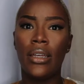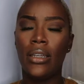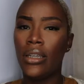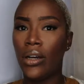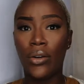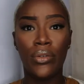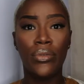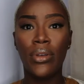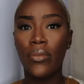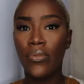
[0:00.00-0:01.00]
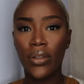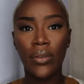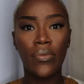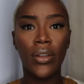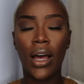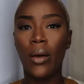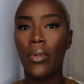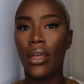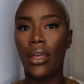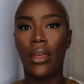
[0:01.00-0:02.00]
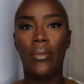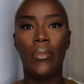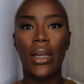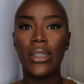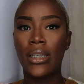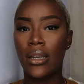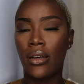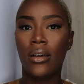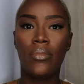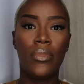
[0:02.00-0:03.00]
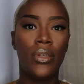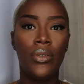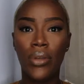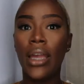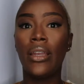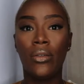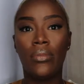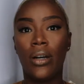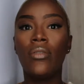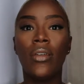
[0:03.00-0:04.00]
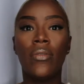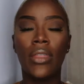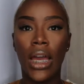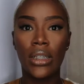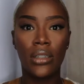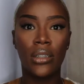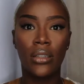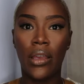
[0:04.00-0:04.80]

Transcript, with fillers: no you can flip-flop and mix it up you can do both if that's